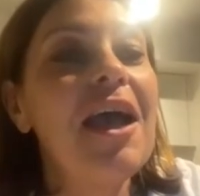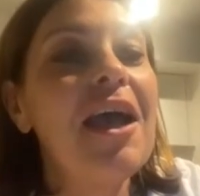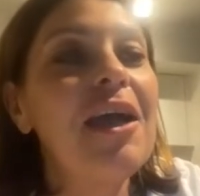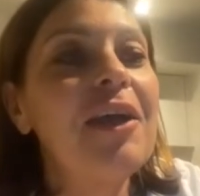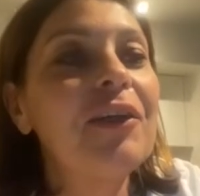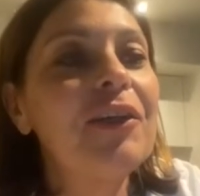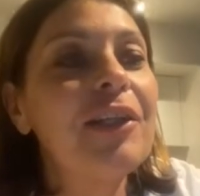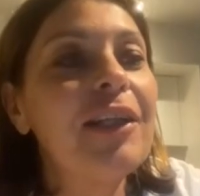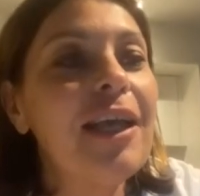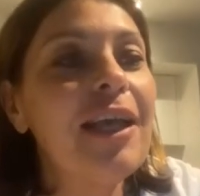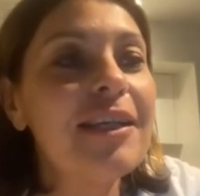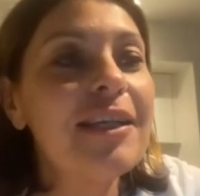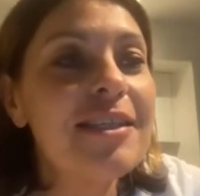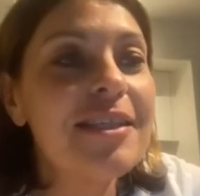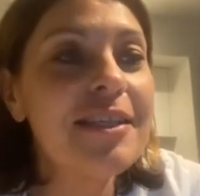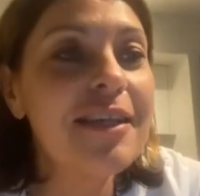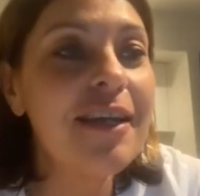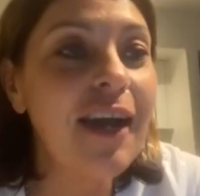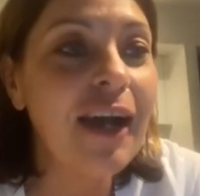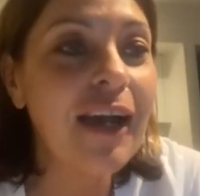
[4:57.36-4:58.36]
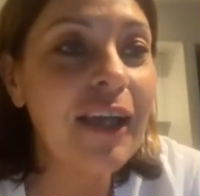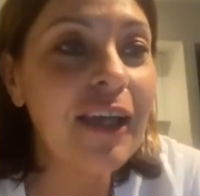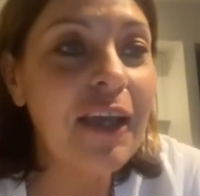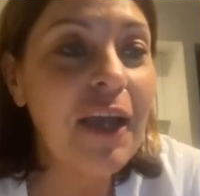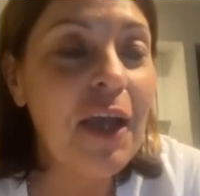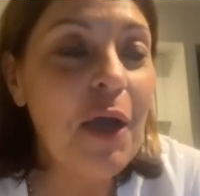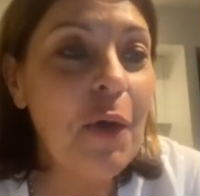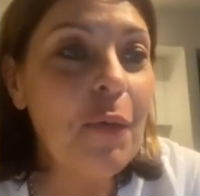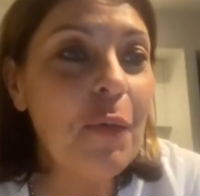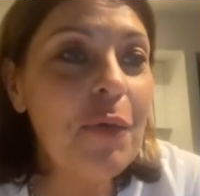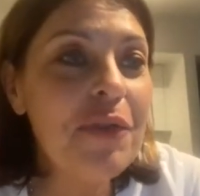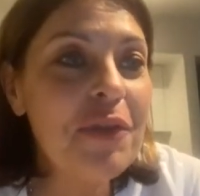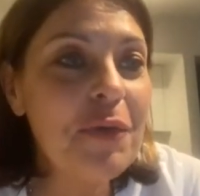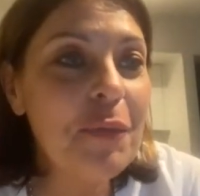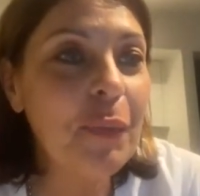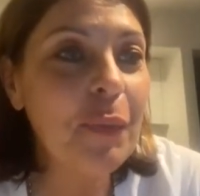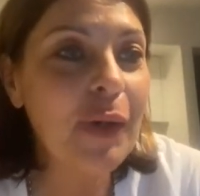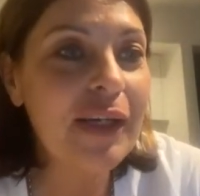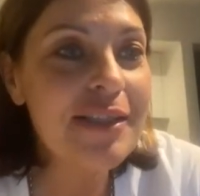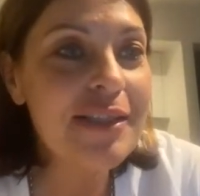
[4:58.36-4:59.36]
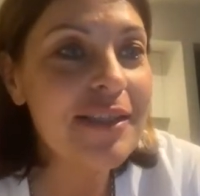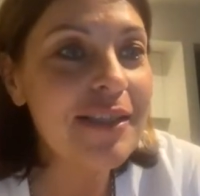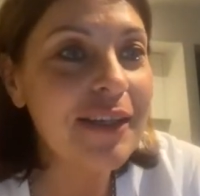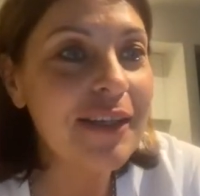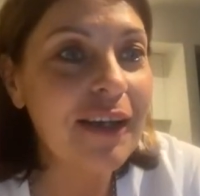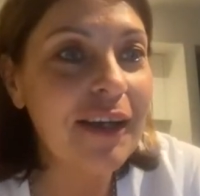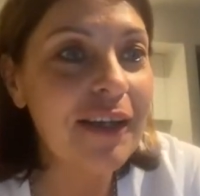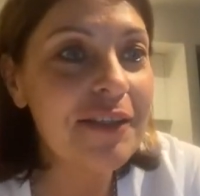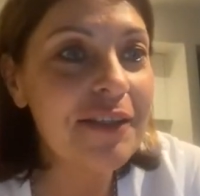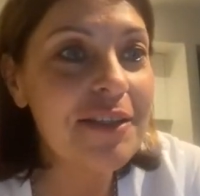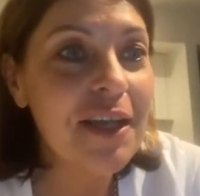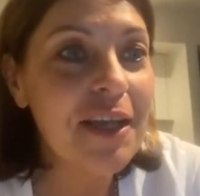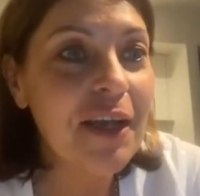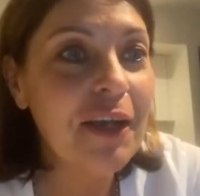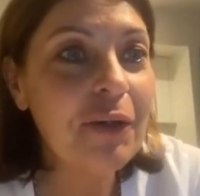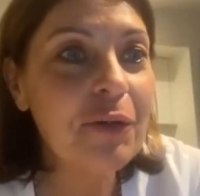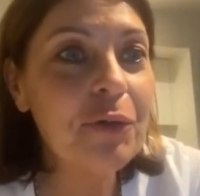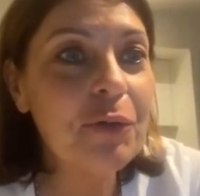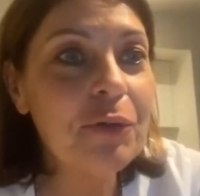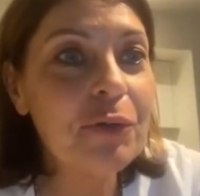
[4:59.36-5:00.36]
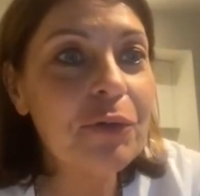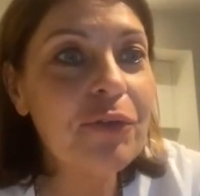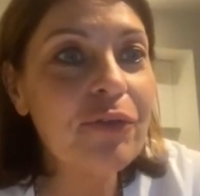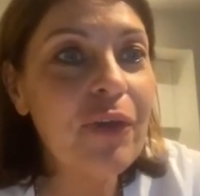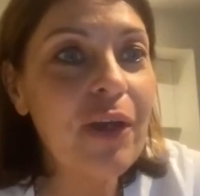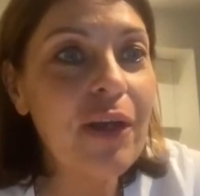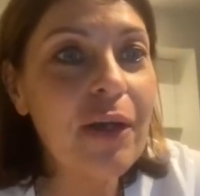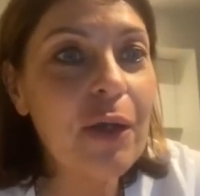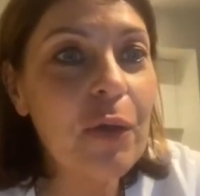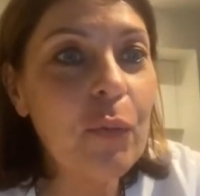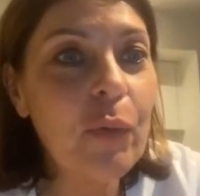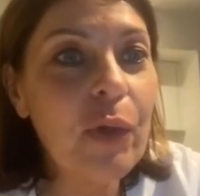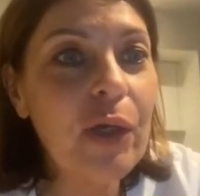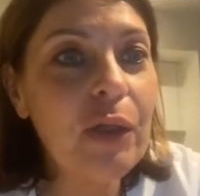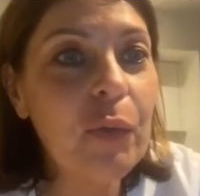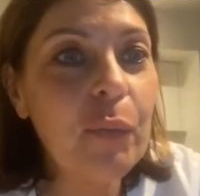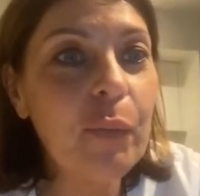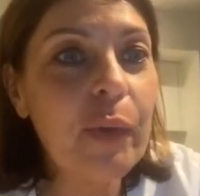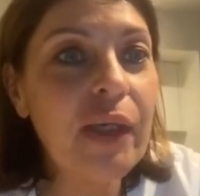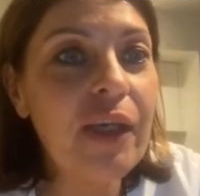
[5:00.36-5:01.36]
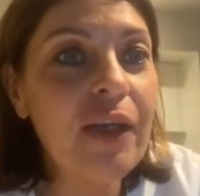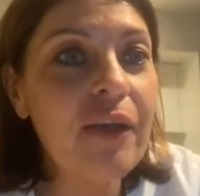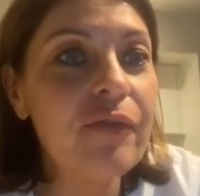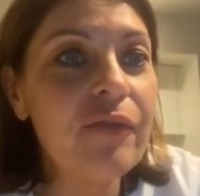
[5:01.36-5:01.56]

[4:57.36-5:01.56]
A relaxed guy with a buzz cut who could very well be a